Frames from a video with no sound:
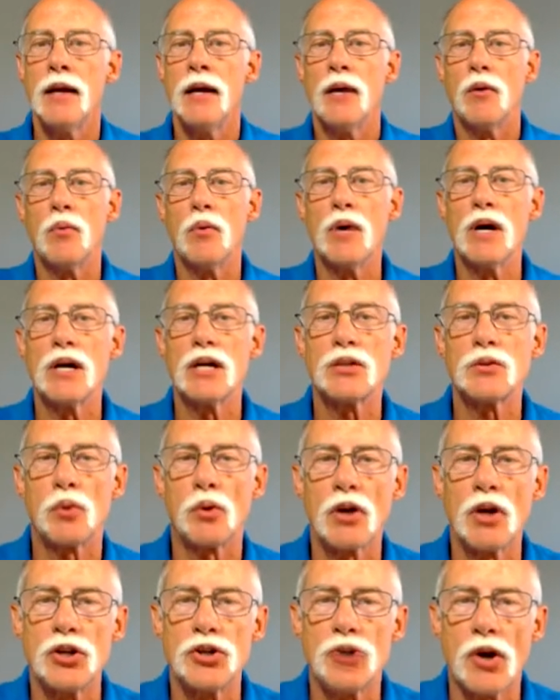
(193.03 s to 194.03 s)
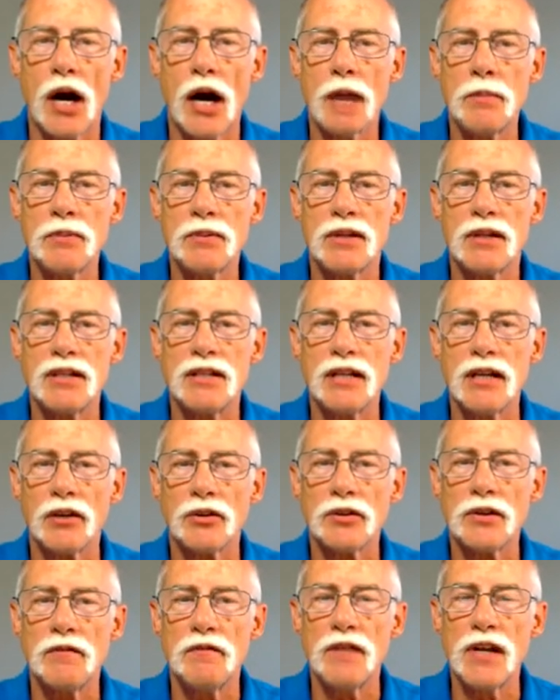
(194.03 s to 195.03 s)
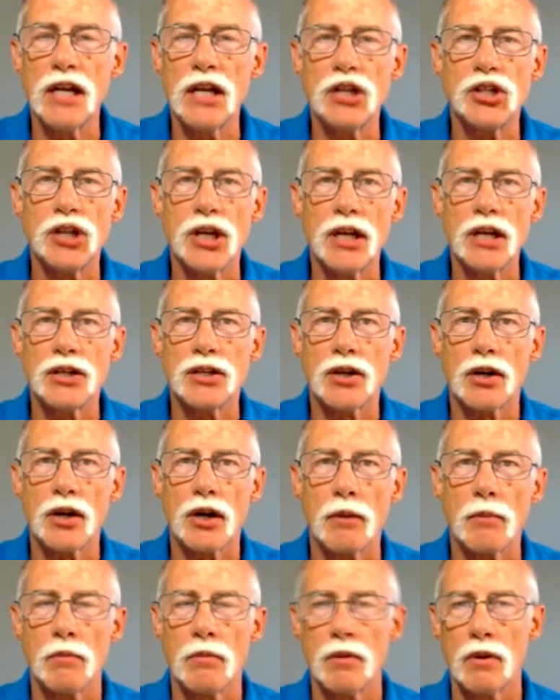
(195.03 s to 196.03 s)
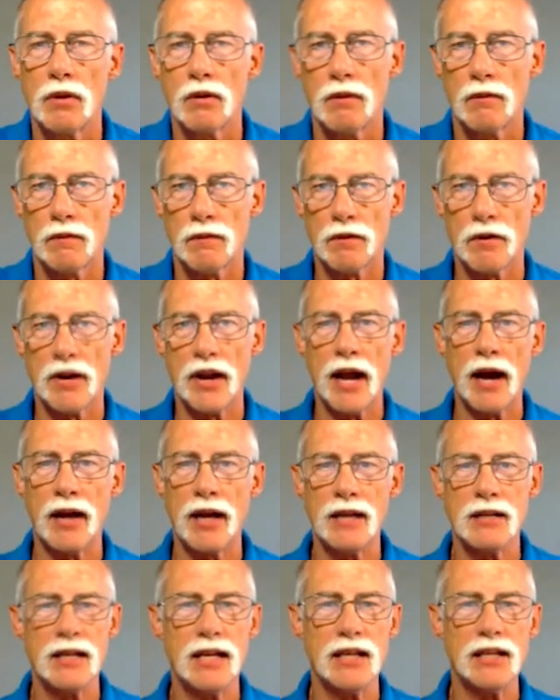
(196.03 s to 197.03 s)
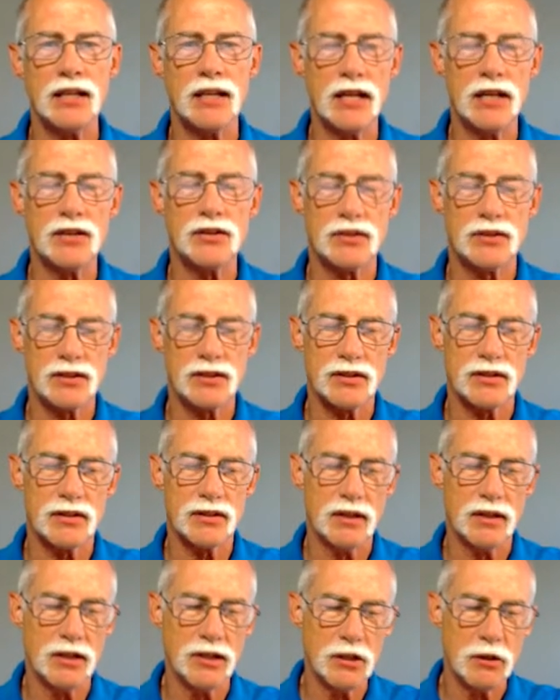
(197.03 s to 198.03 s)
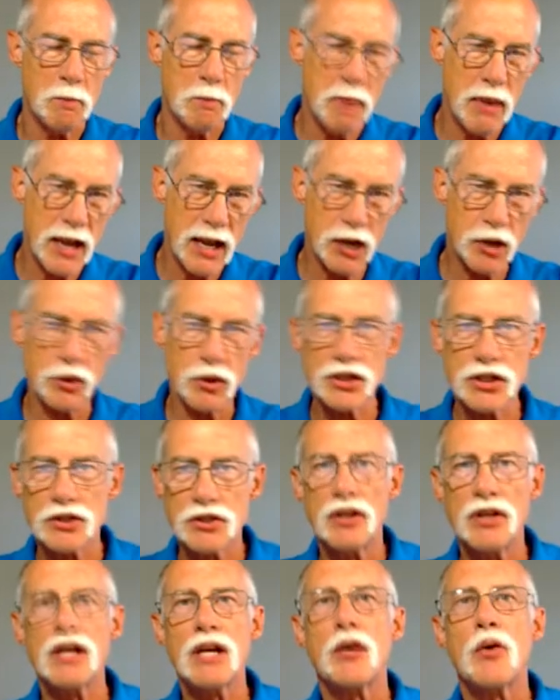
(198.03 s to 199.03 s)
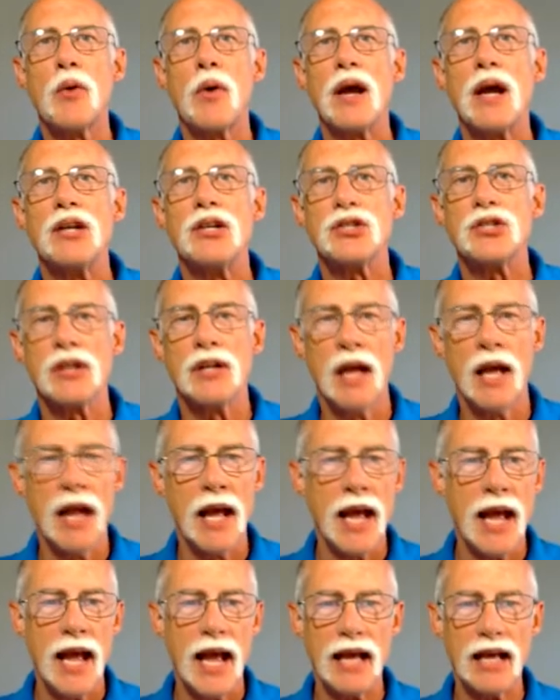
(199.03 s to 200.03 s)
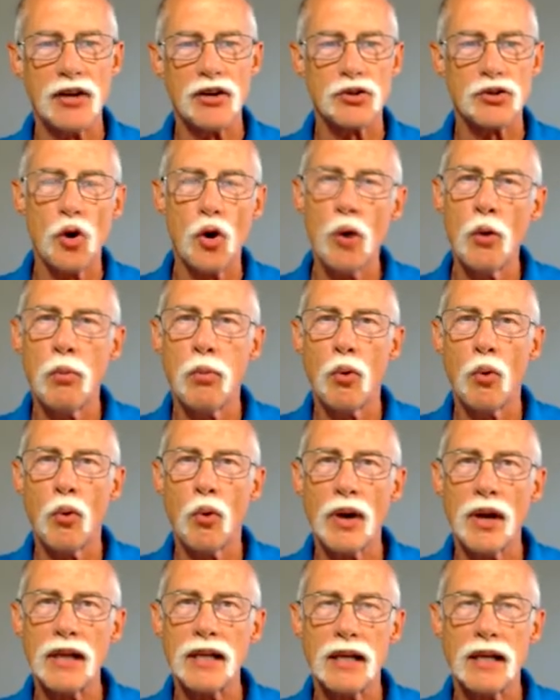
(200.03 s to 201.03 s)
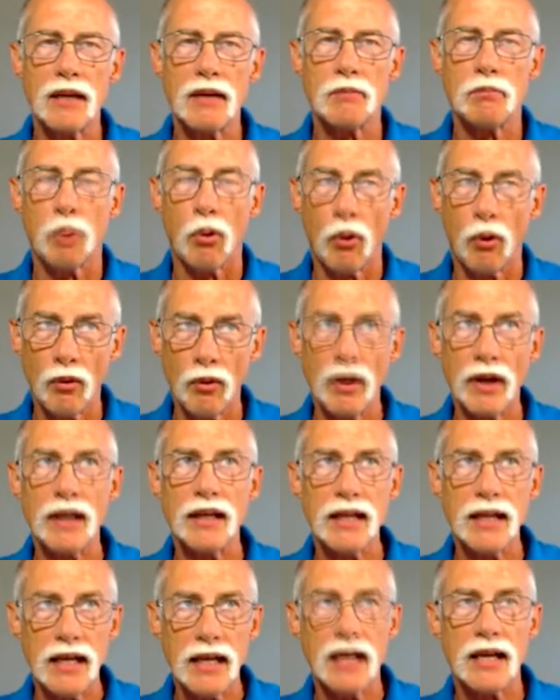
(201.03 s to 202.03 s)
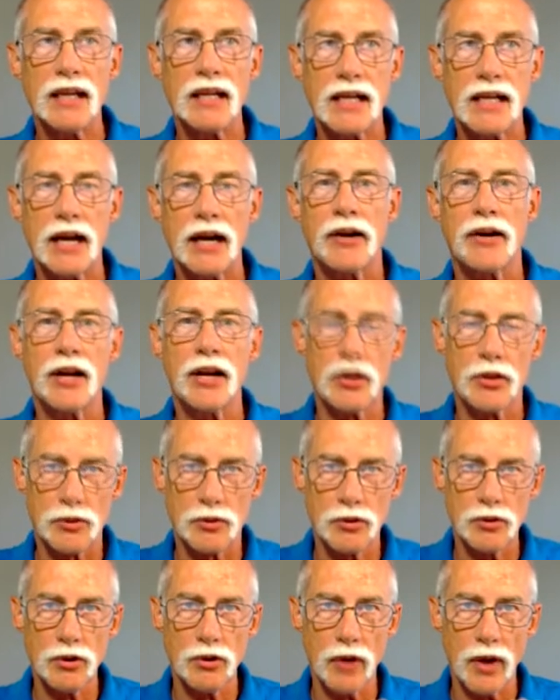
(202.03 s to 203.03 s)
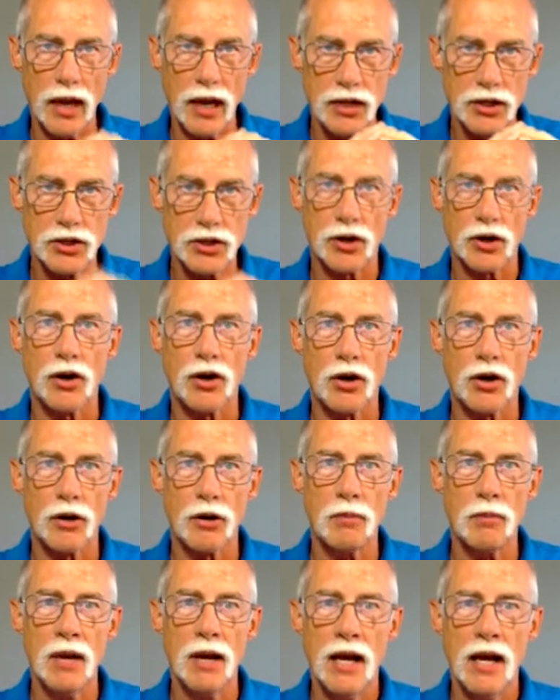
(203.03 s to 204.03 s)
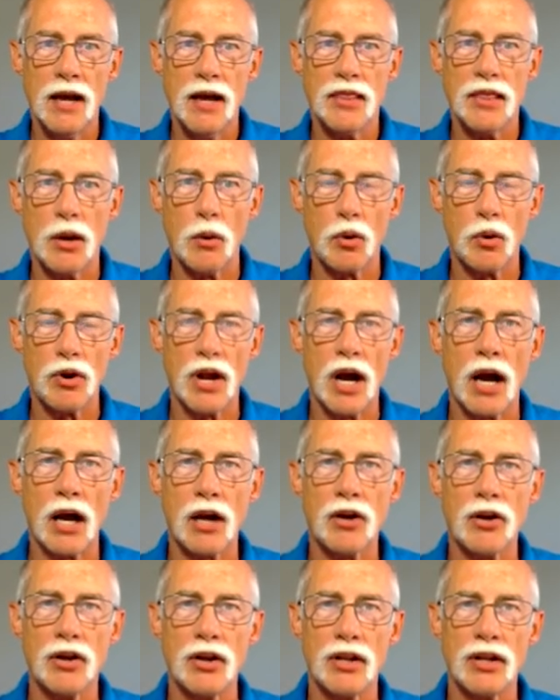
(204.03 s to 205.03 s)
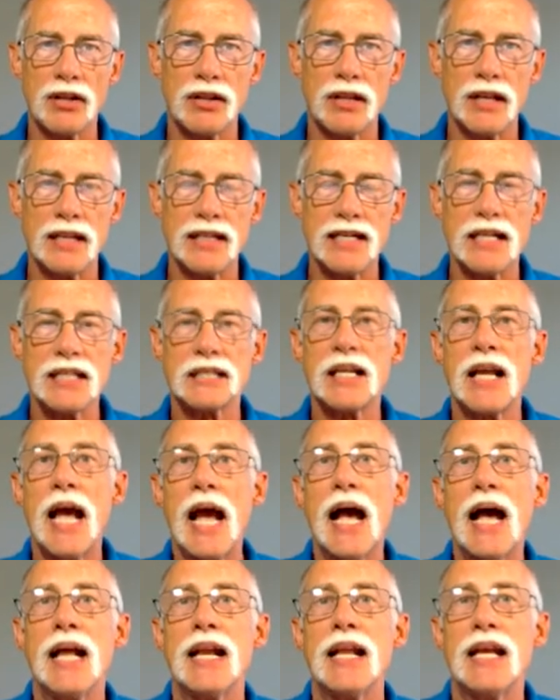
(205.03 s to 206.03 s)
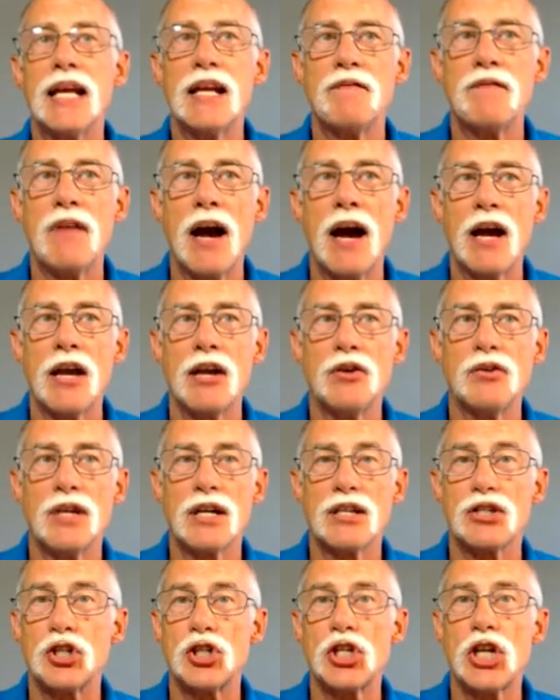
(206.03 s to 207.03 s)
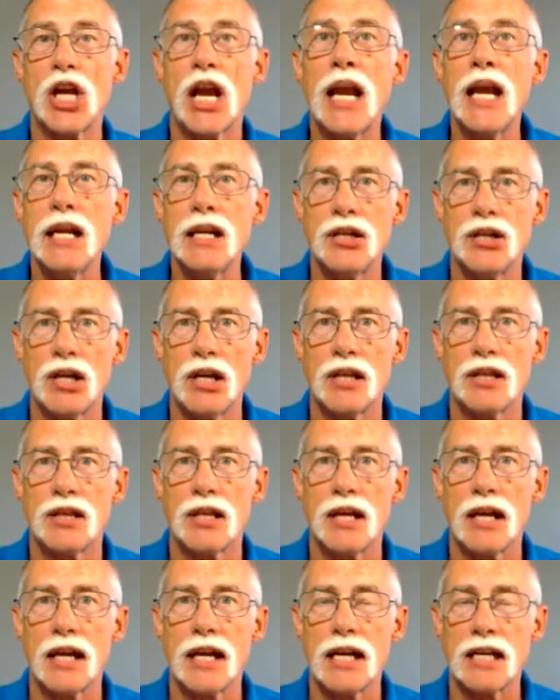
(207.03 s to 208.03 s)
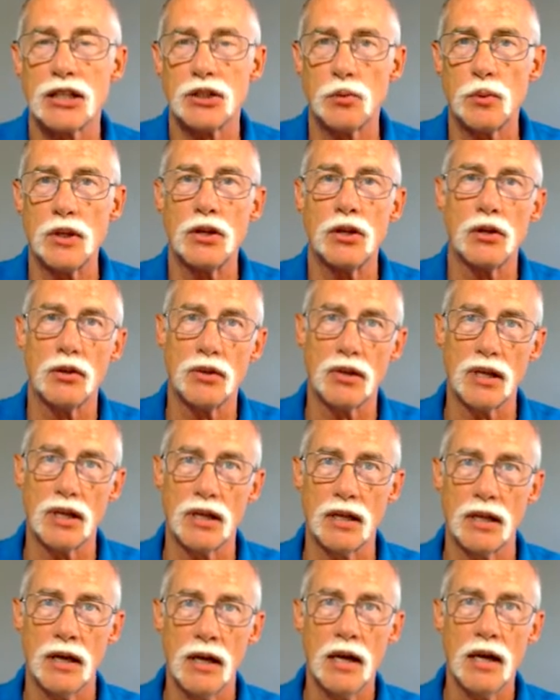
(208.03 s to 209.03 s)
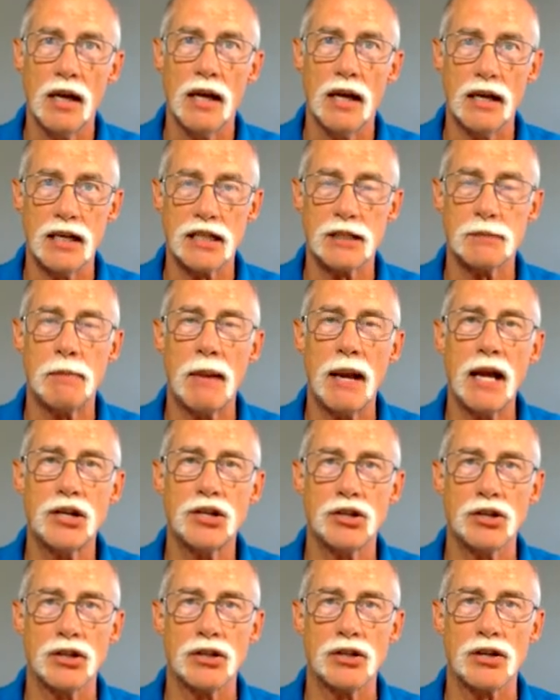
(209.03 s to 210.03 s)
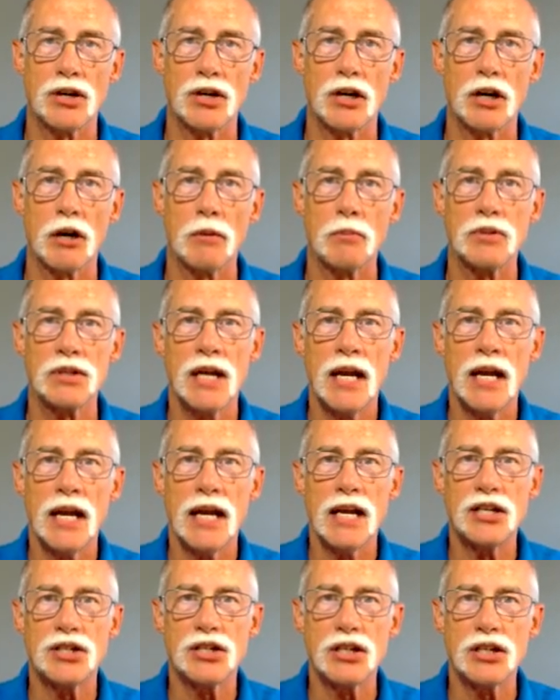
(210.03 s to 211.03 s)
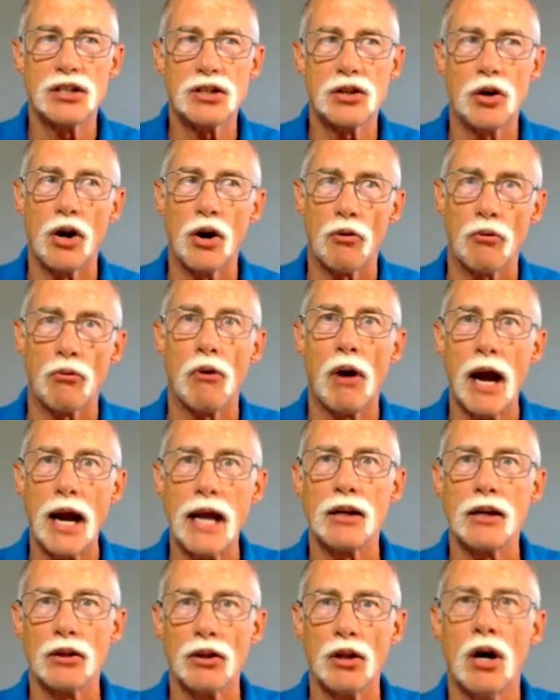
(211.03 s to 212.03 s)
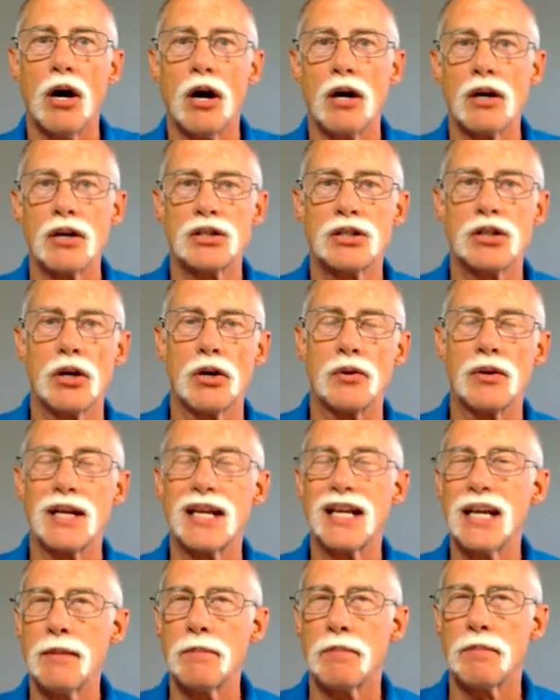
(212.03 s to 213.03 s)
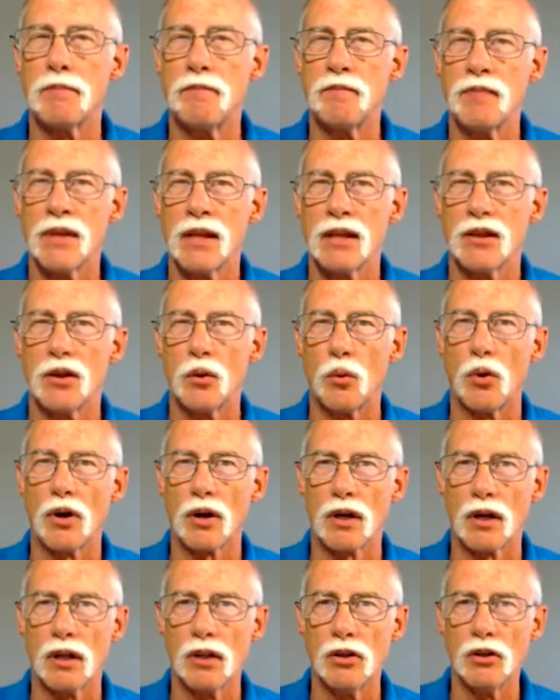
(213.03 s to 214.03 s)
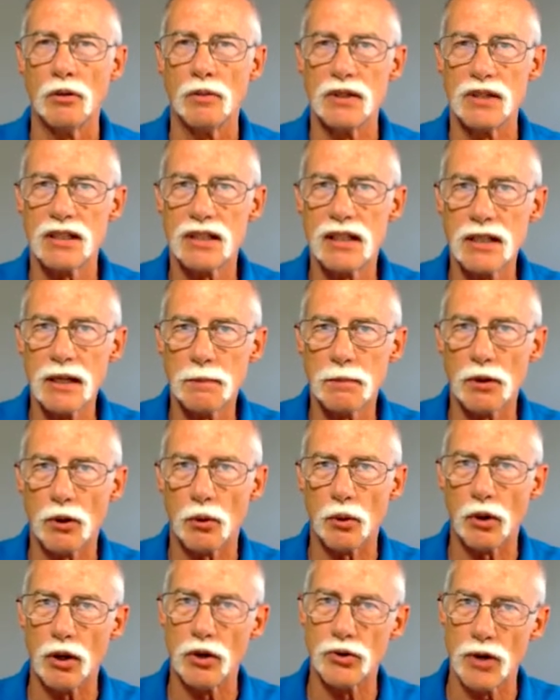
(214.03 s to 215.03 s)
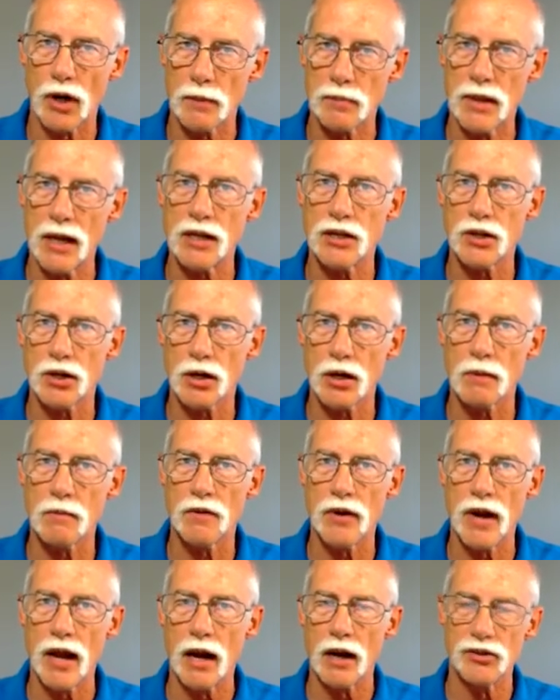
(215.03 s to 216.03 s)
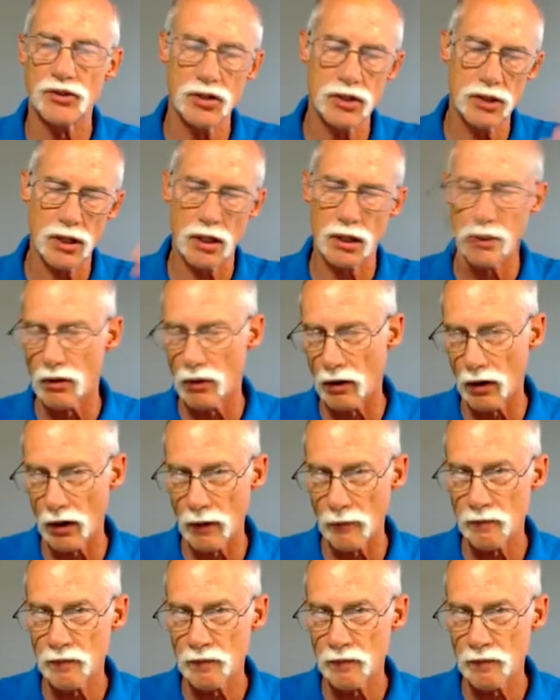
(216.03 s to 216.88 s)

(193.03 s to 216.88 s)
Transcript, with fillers: was we're going to drop the delta V G term. For now, it, it, it's ubiquitous to the equation, and there's no point point in carrying through a term that we're not going to, that doesn't add any value, doesn't change anything as we do the expansion terms. It's just going to ride along. So to keep the work a little bit simpler, we're going to drop that term for now. Just ignore it.